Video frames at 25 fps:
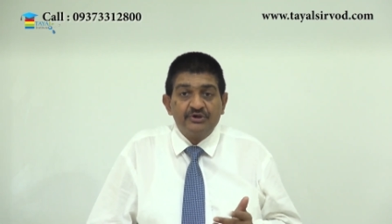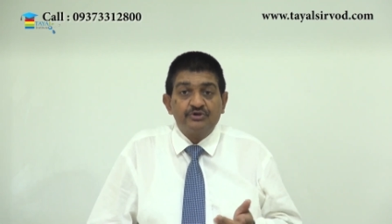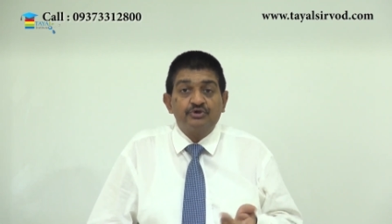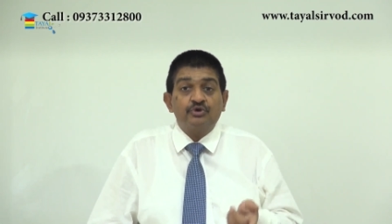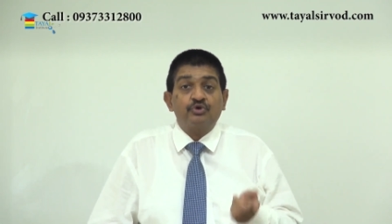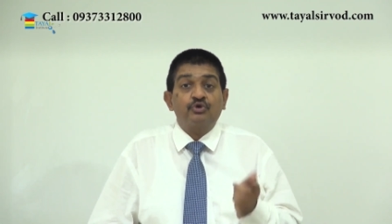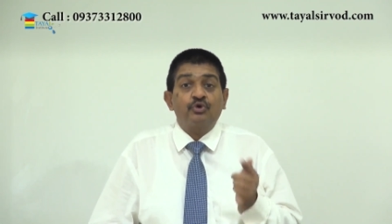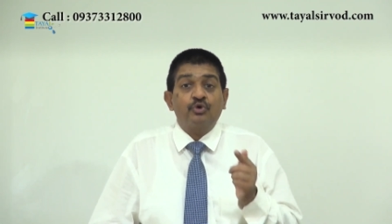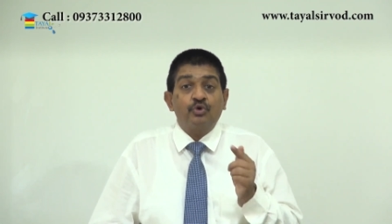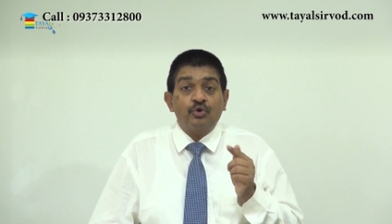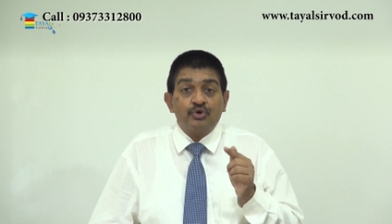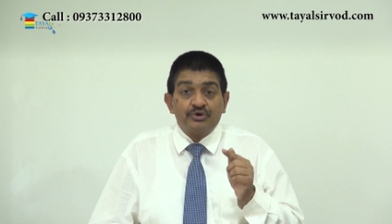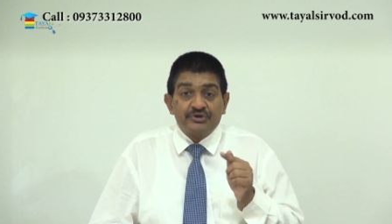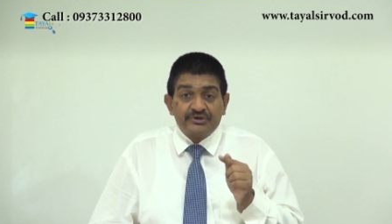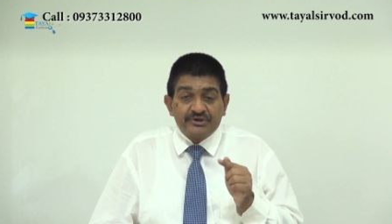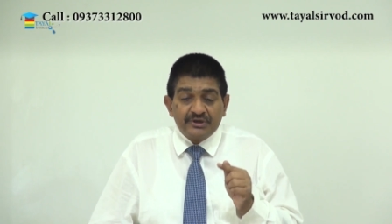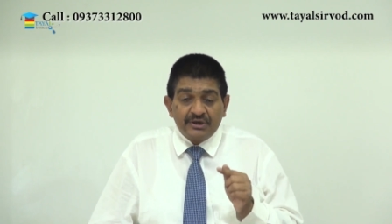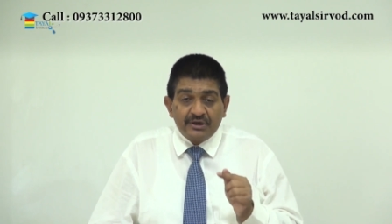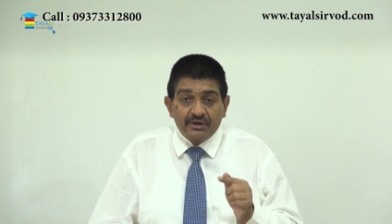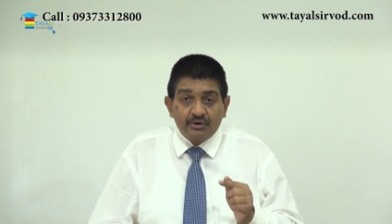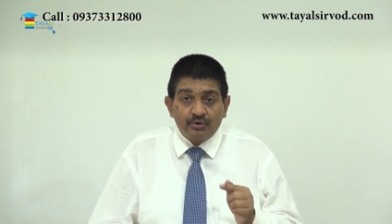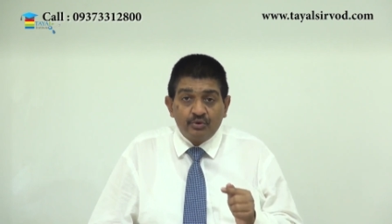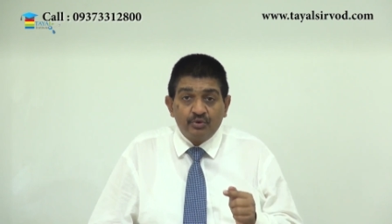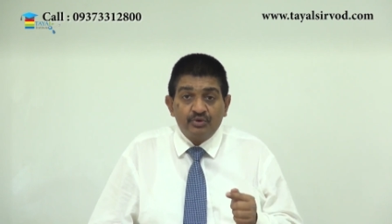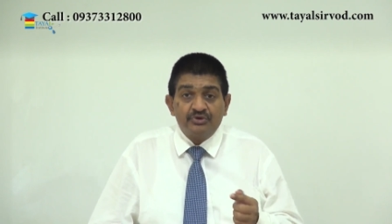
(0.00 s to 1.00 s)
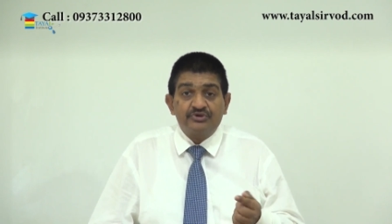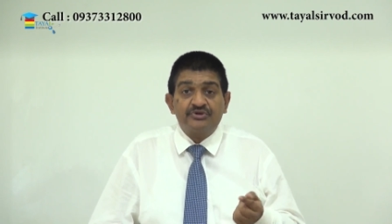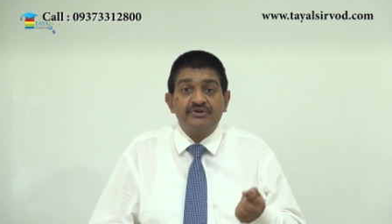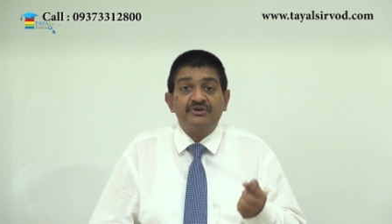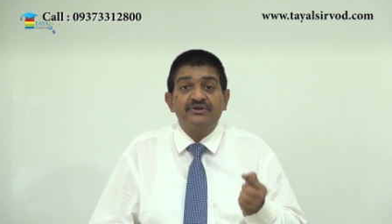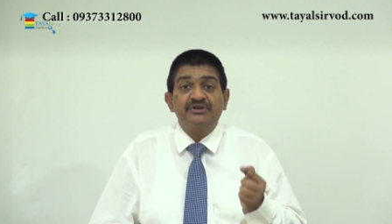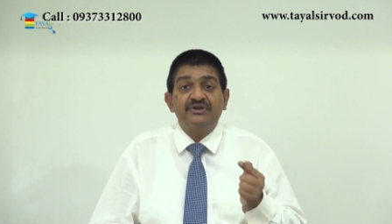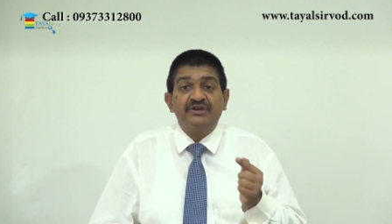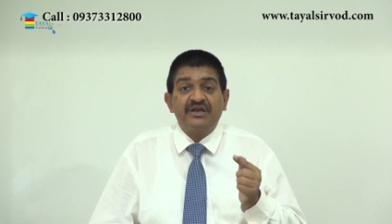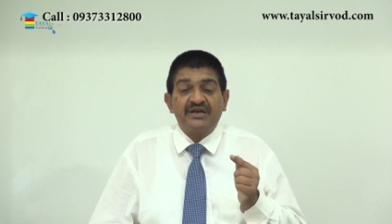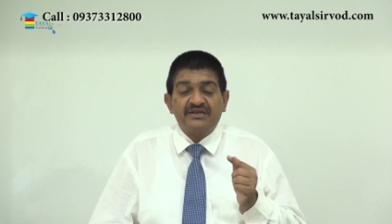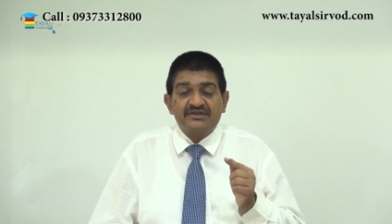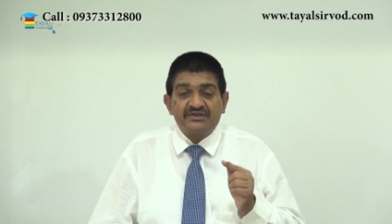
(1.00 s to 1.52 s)
So coastal goods
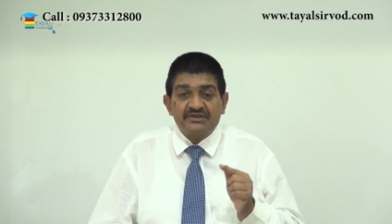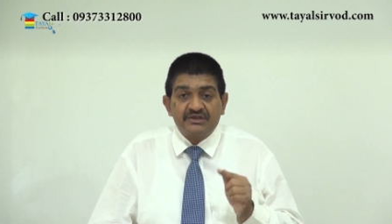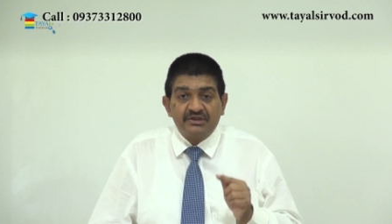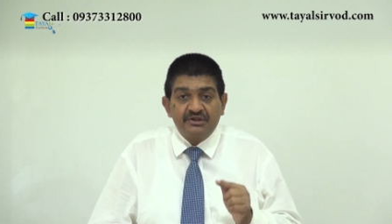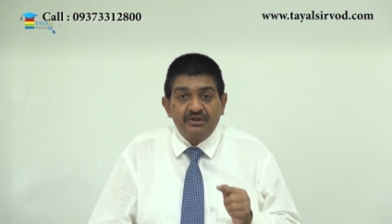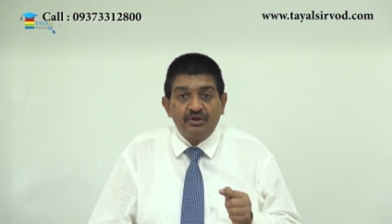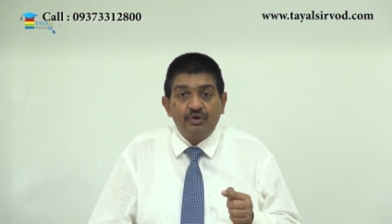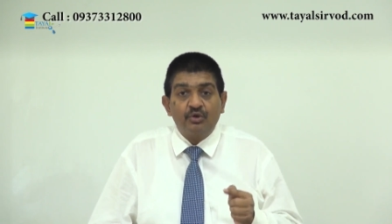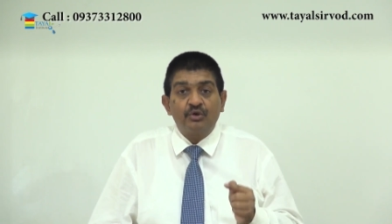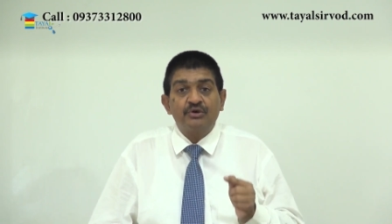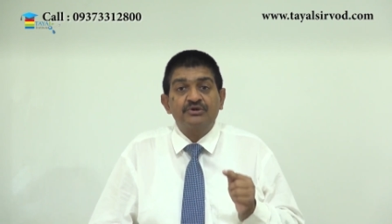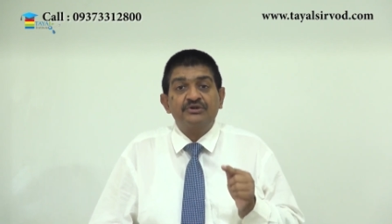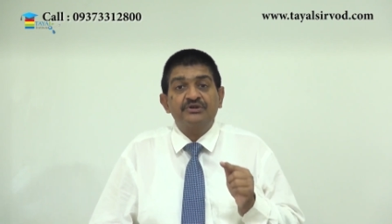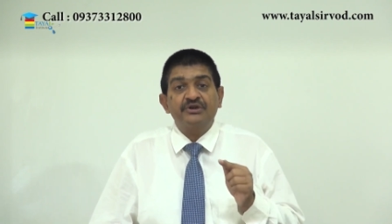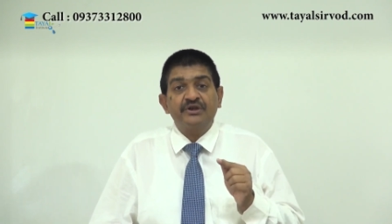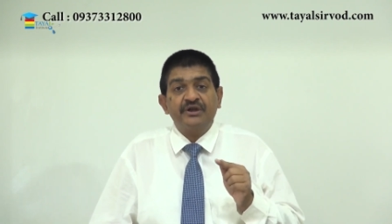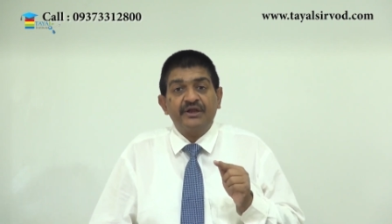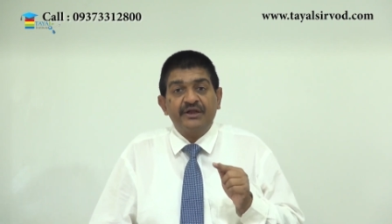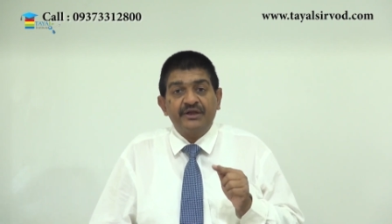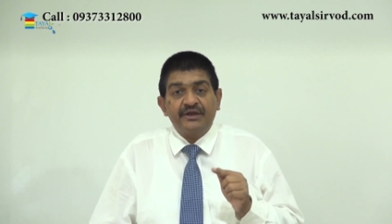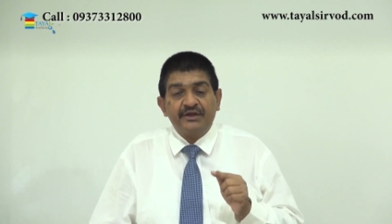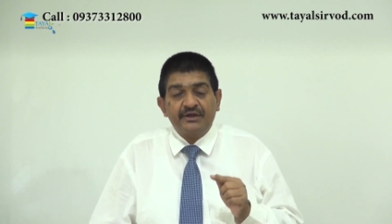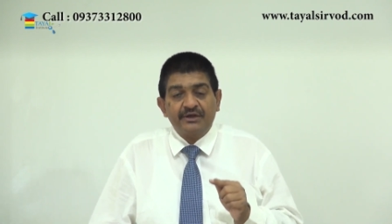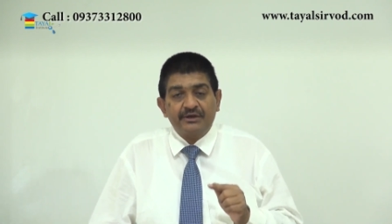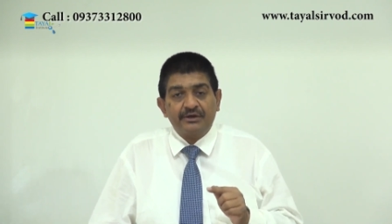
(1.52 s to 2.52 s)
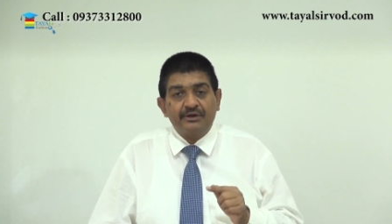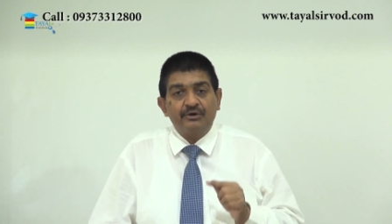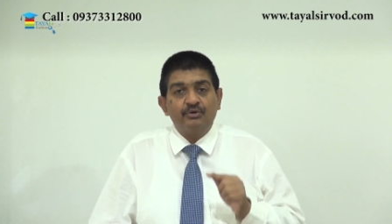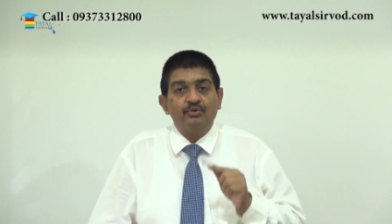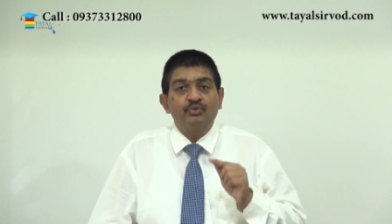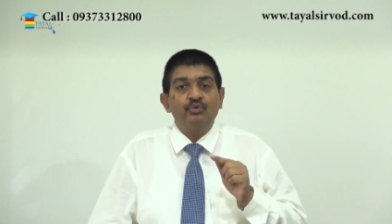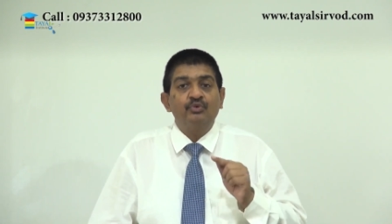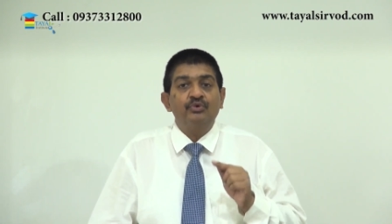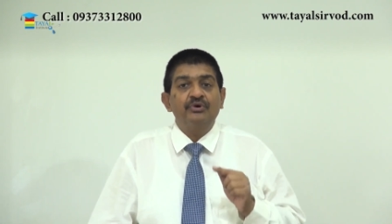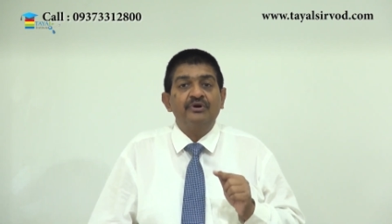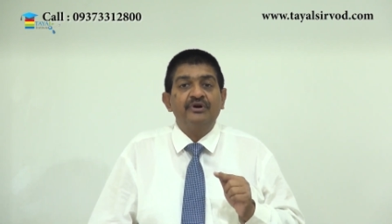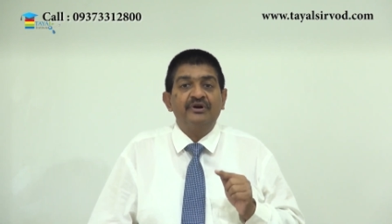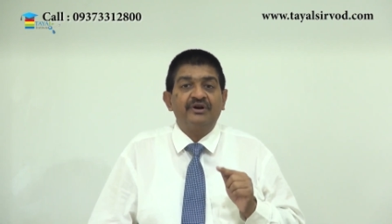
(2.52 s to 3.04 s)
does not
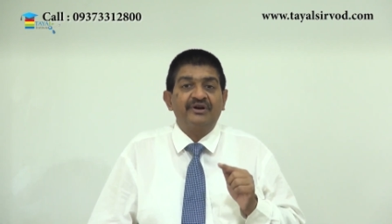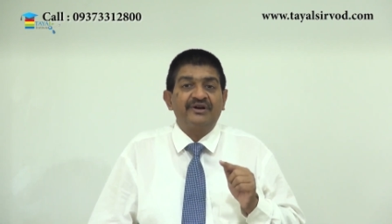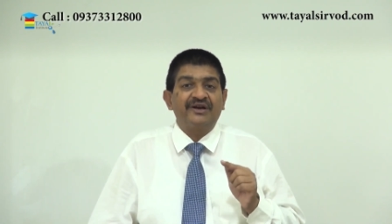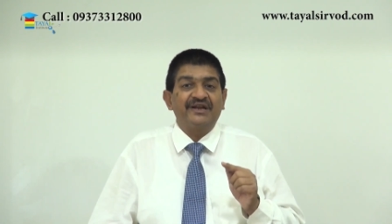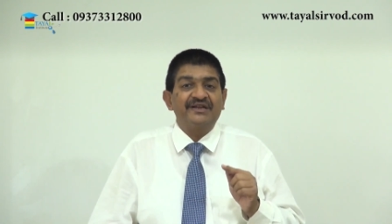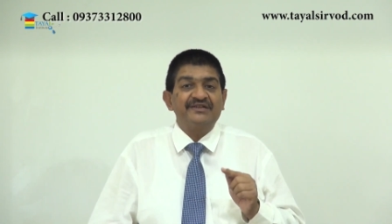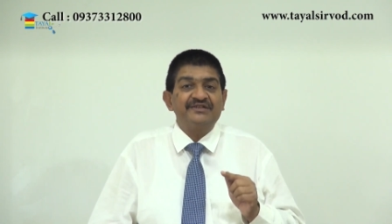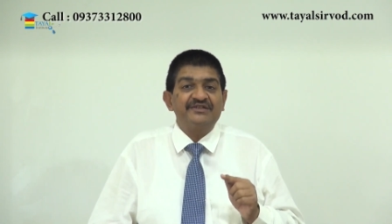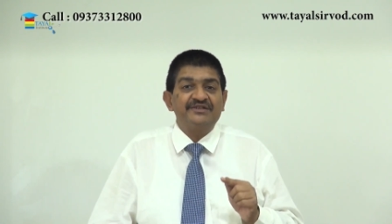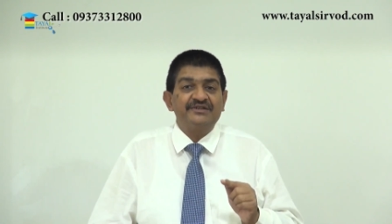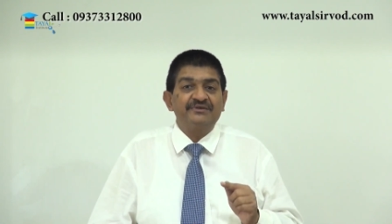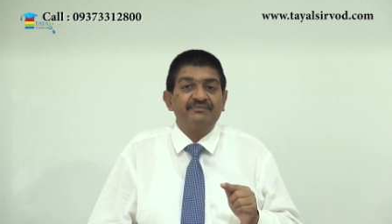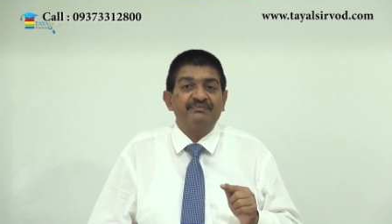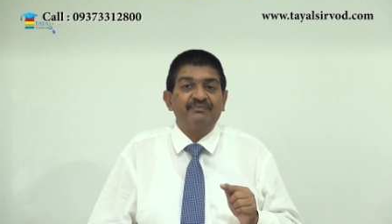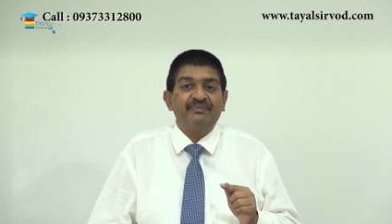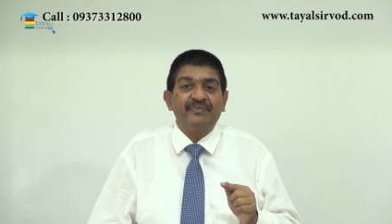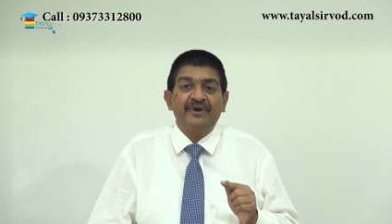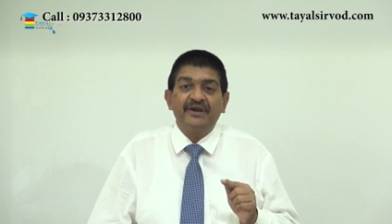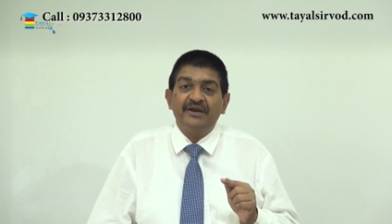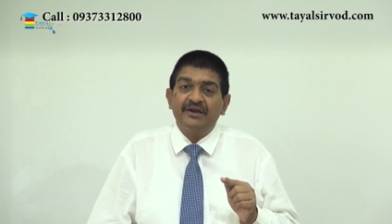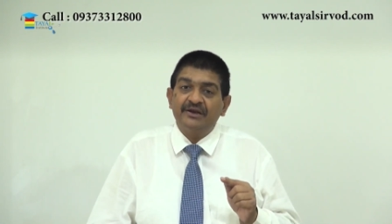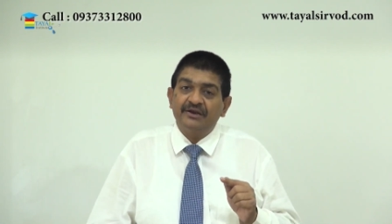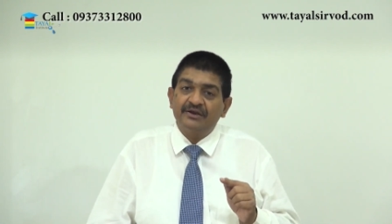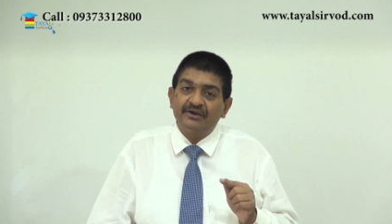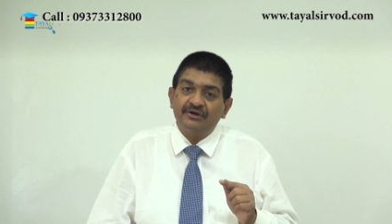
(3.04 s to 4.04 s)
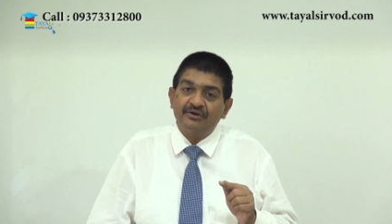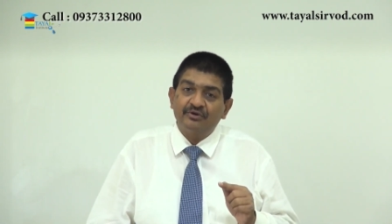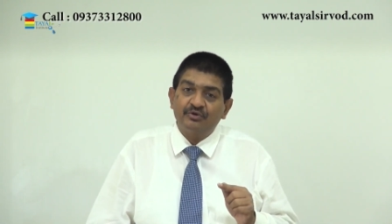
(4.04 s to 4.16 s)
include transshipment